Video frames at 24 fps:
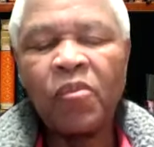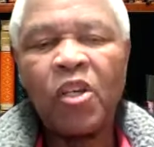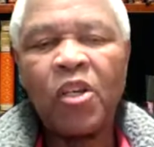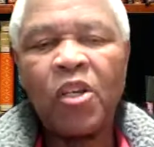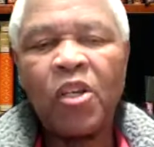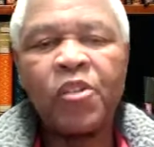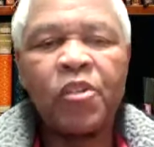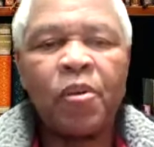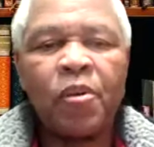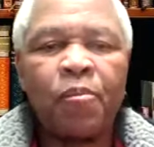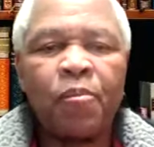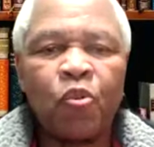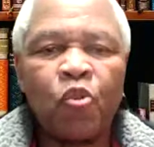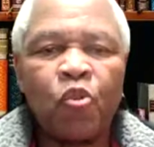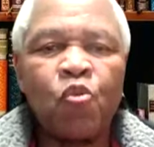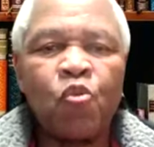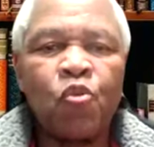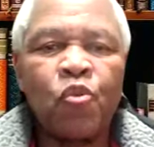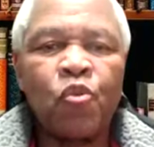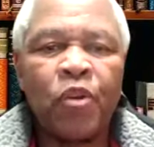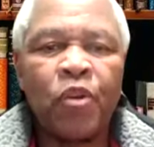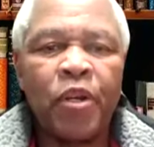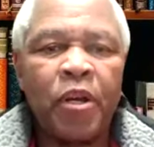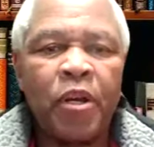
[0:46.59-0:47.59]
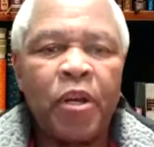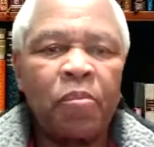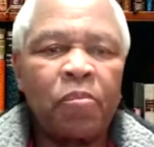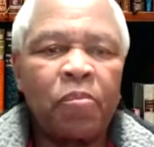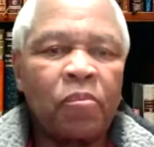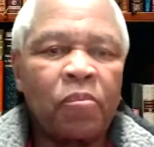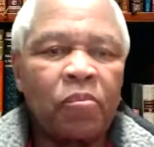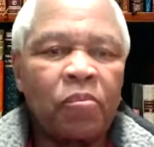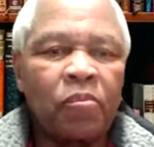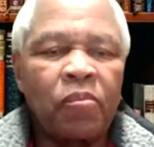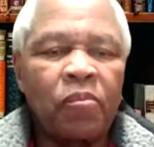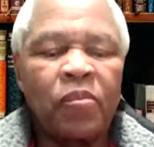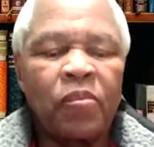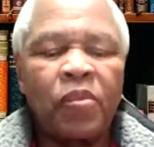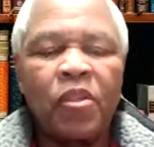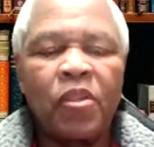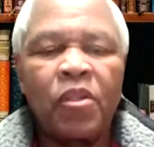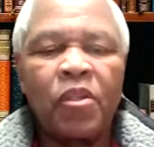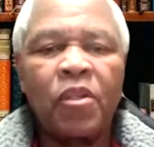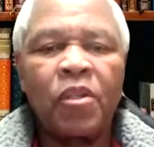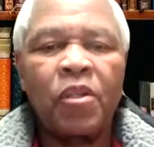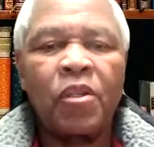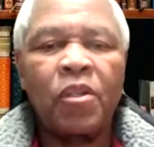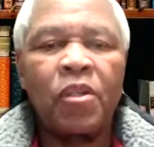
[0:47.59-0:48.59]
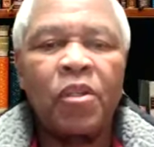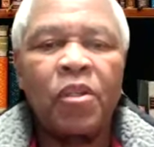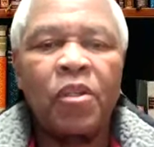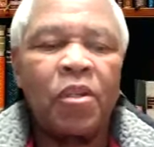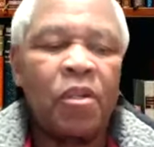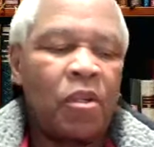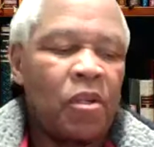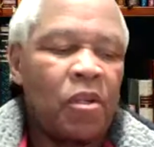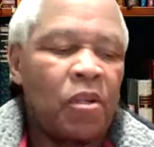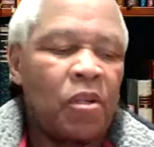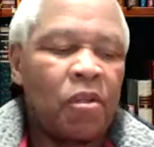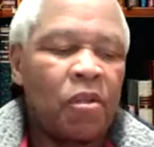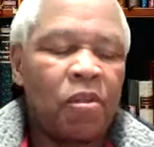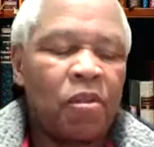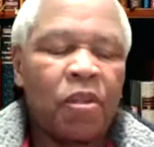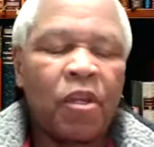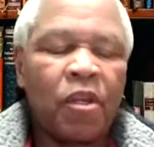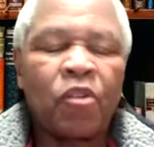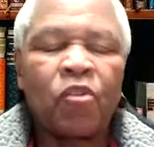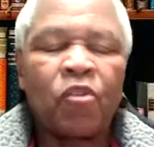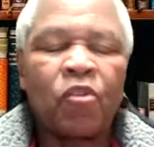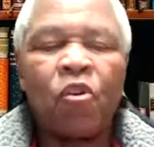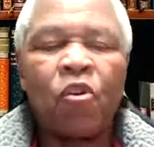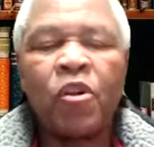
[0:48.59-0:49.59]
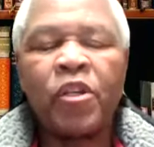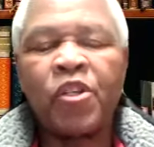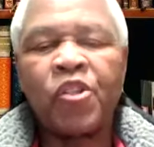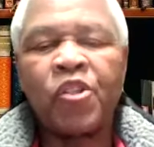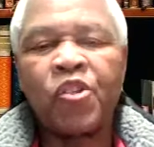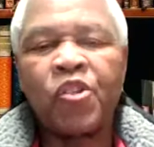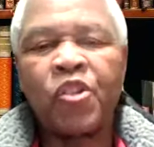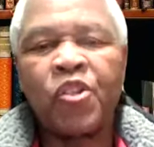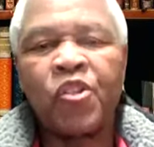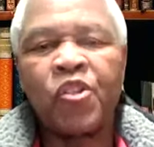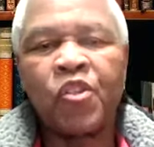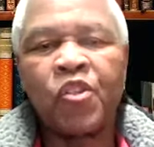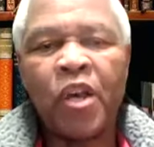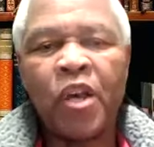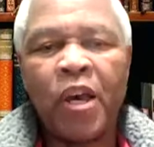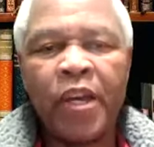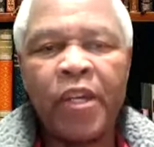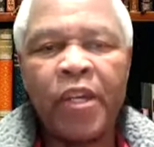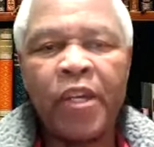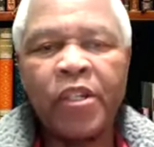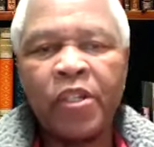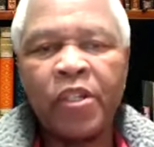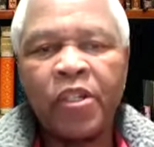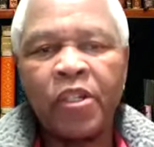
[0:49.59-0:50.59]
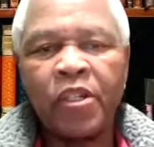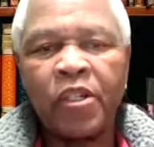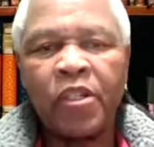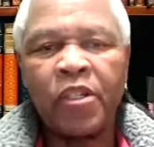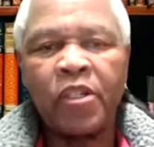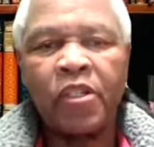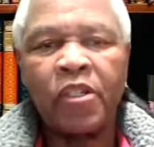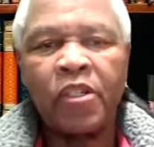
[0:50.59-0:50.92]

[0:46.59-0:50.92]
It's a program that God has designed